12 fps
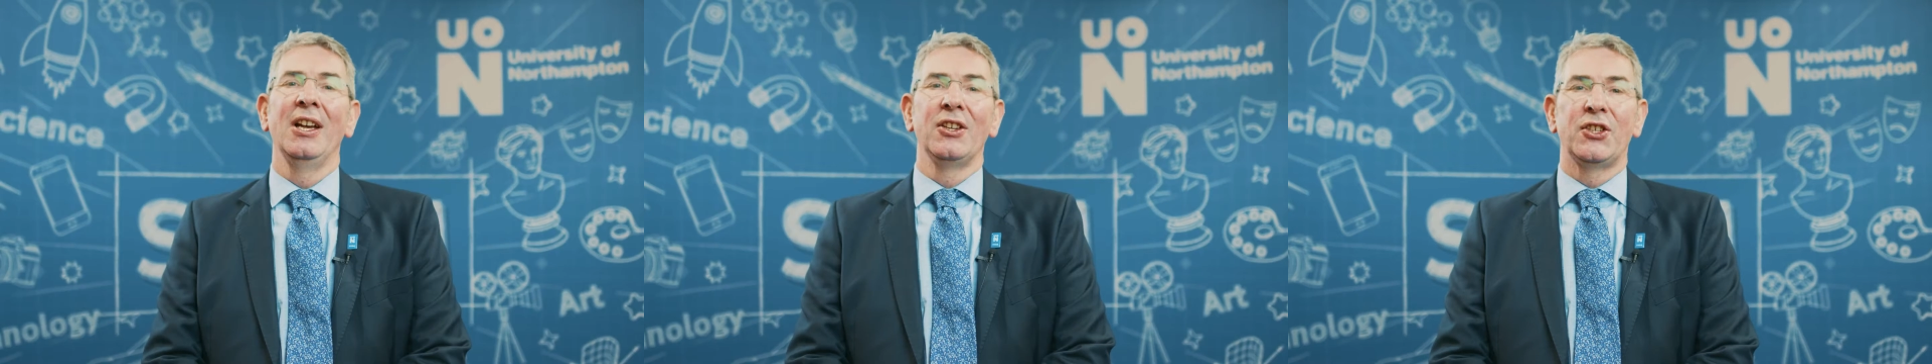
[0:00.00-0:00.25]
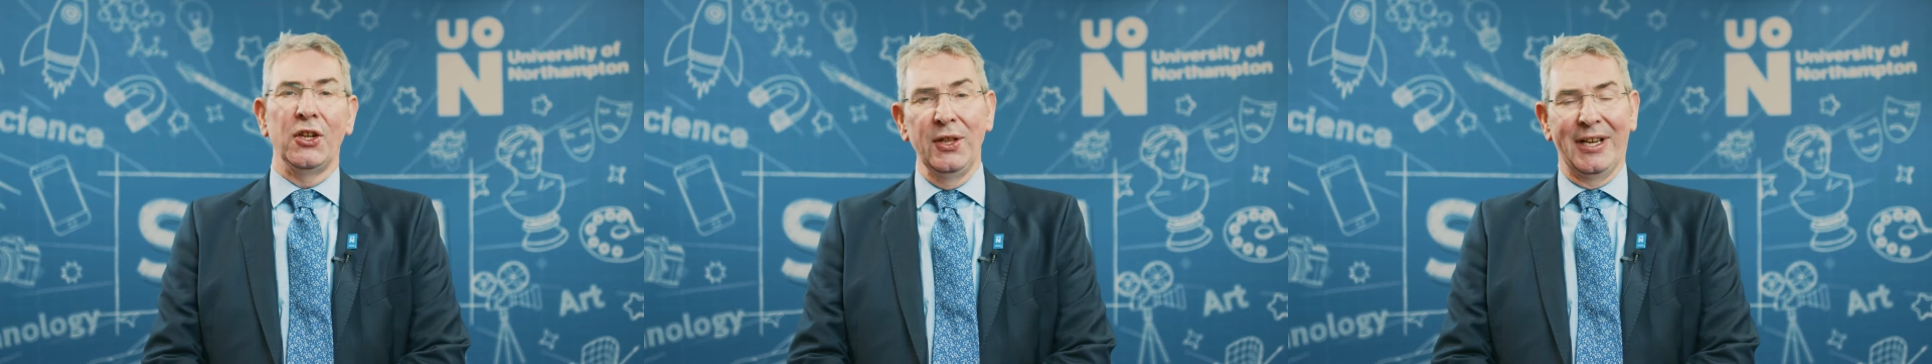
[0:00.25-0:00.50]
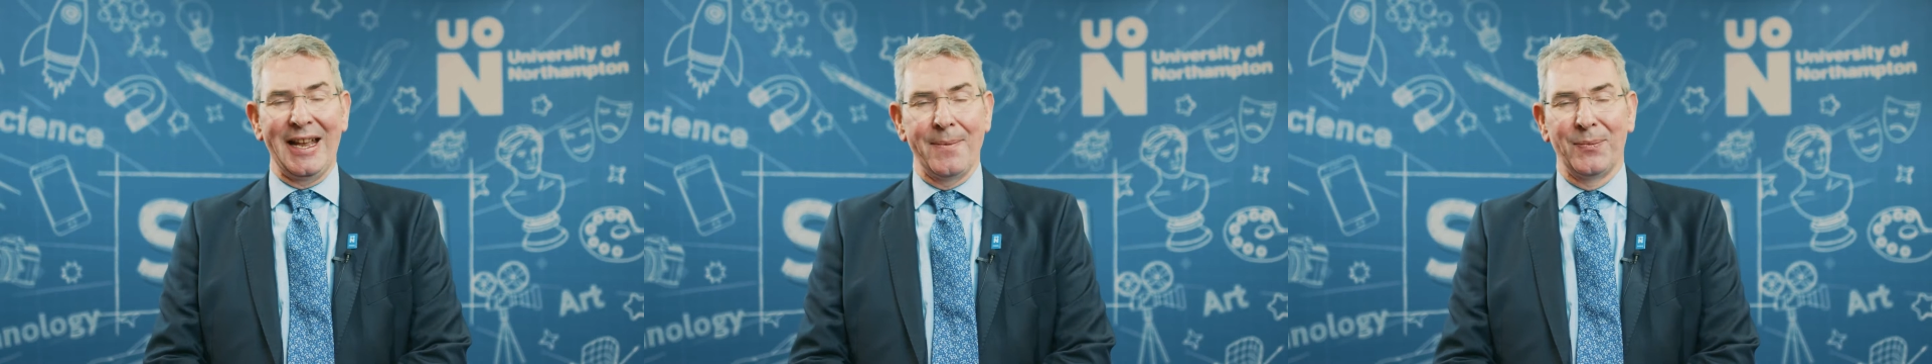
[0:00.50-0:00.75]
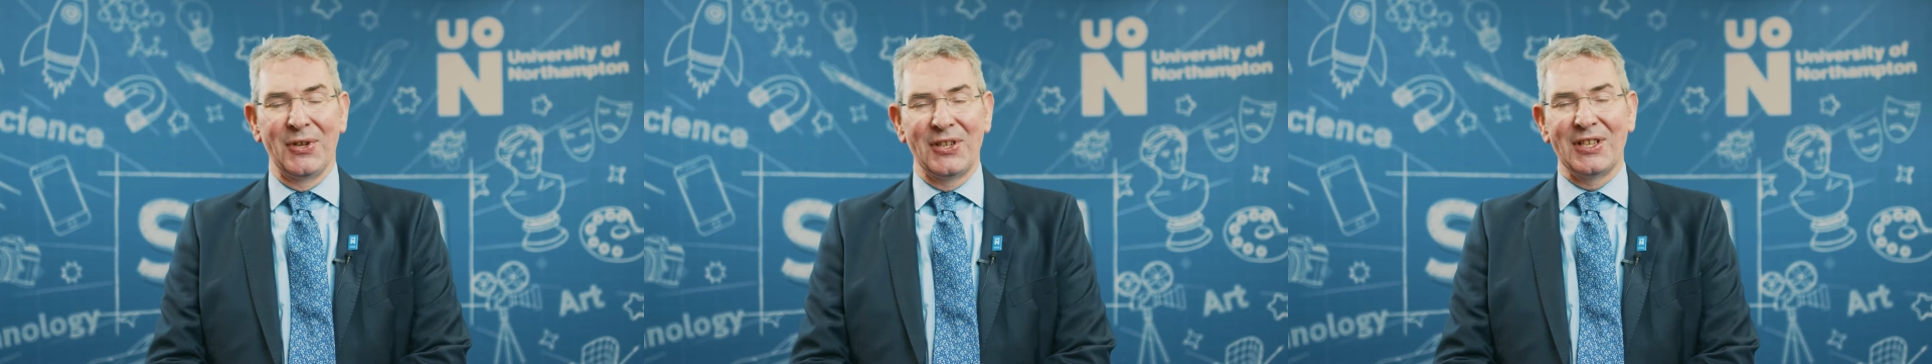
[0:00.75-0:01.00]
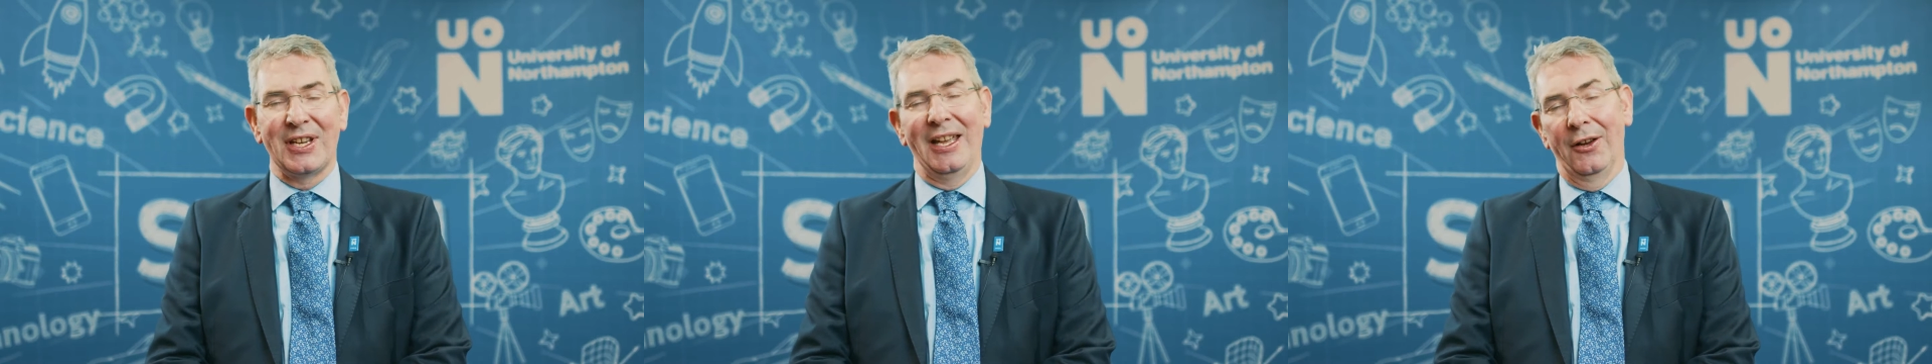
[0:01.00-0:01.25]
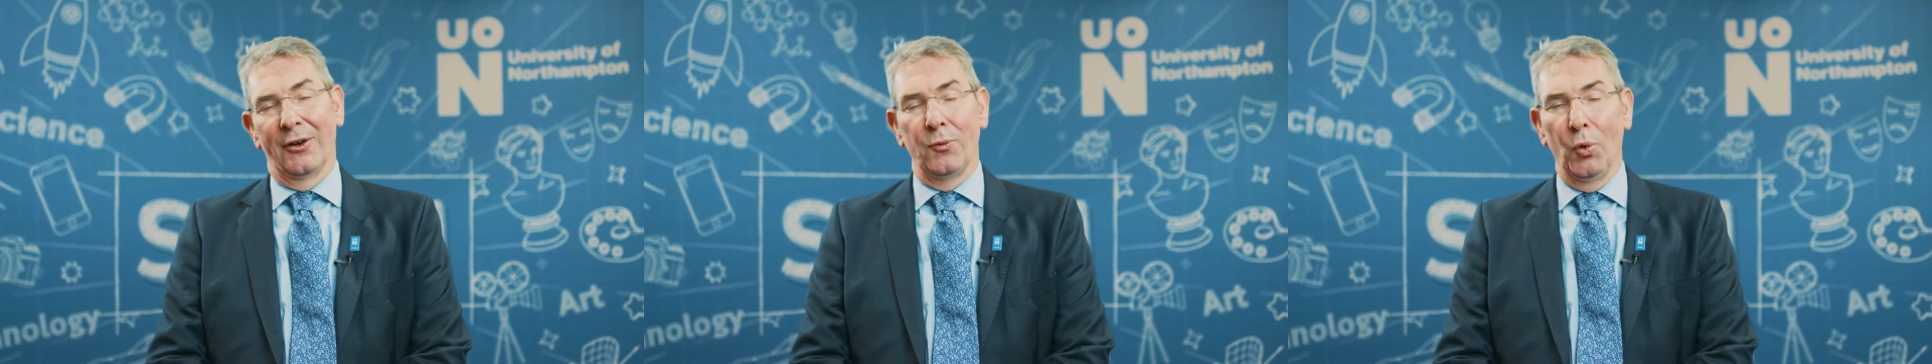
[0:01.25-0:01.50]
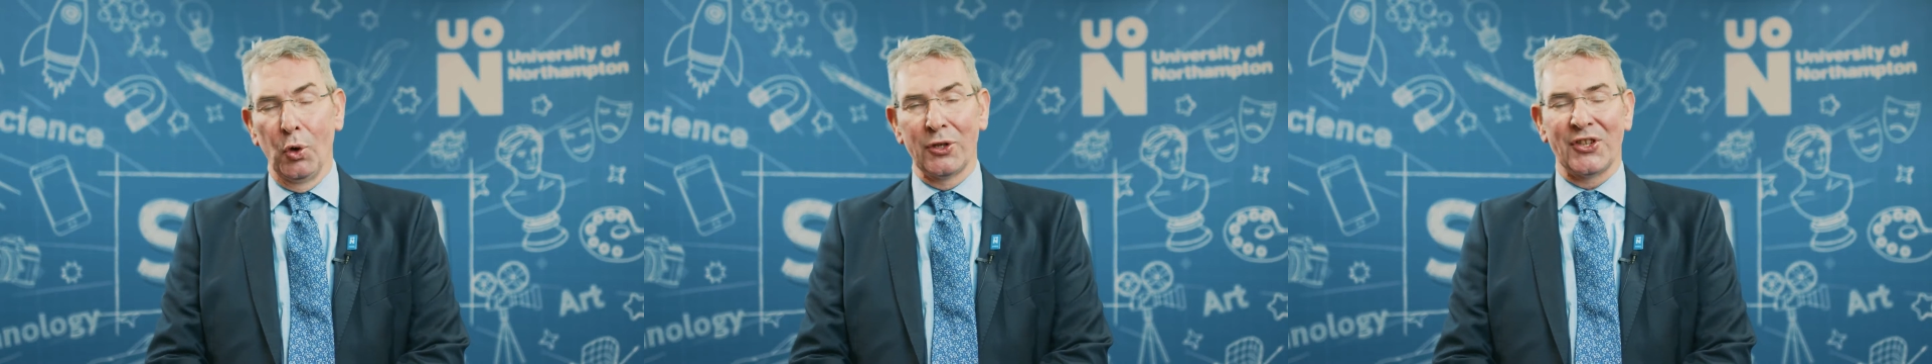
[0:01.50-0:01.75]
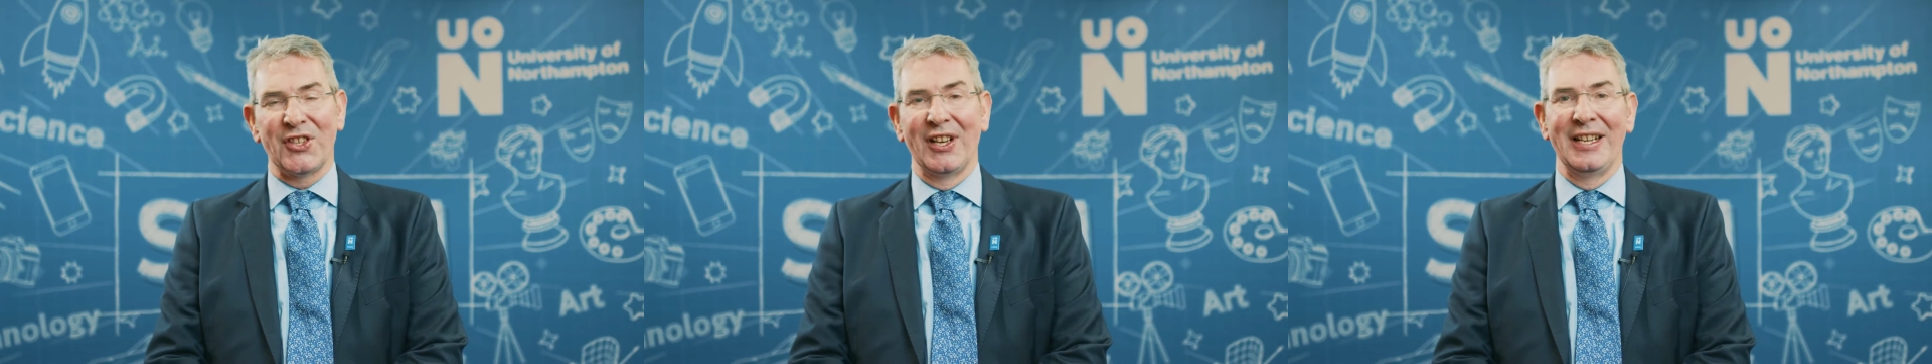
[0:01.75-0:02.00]
to the campus here at
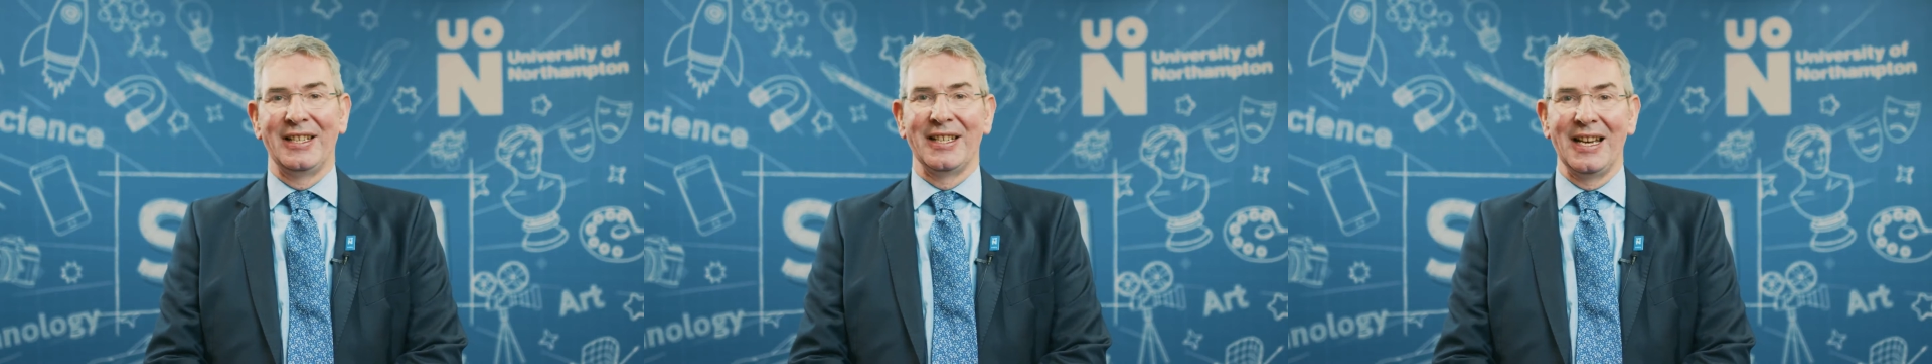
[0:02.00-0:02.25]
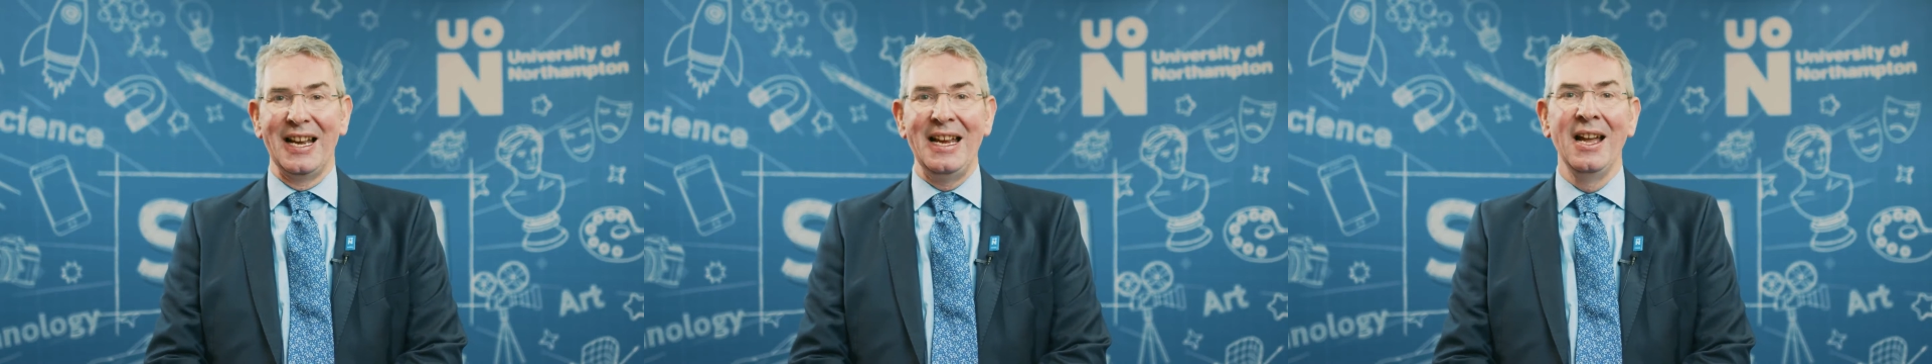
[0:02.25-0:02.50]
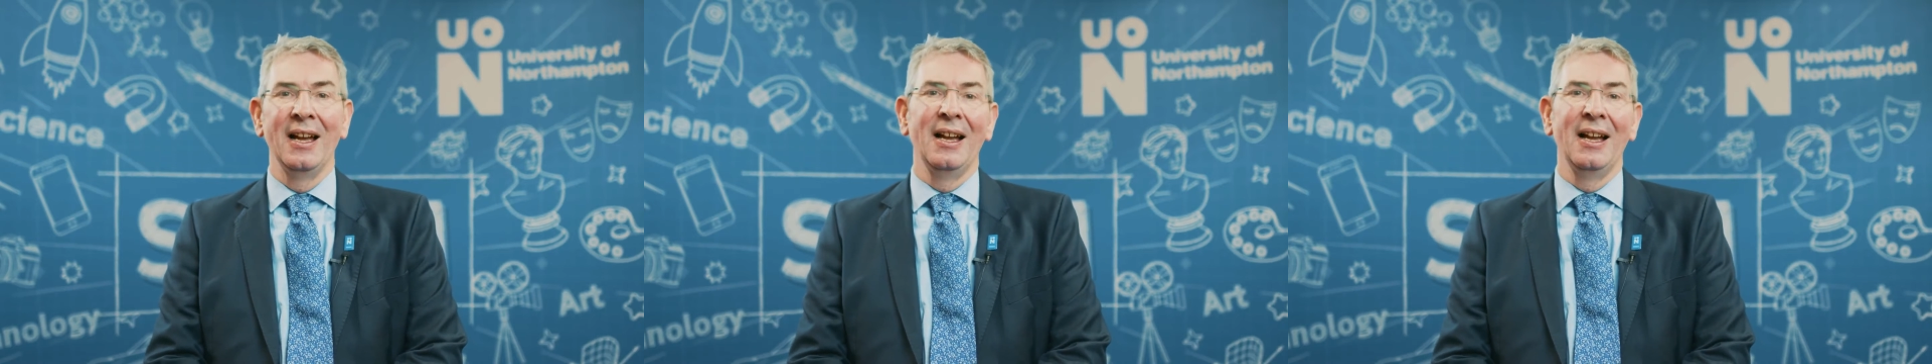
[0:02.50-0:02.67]
Waterside today,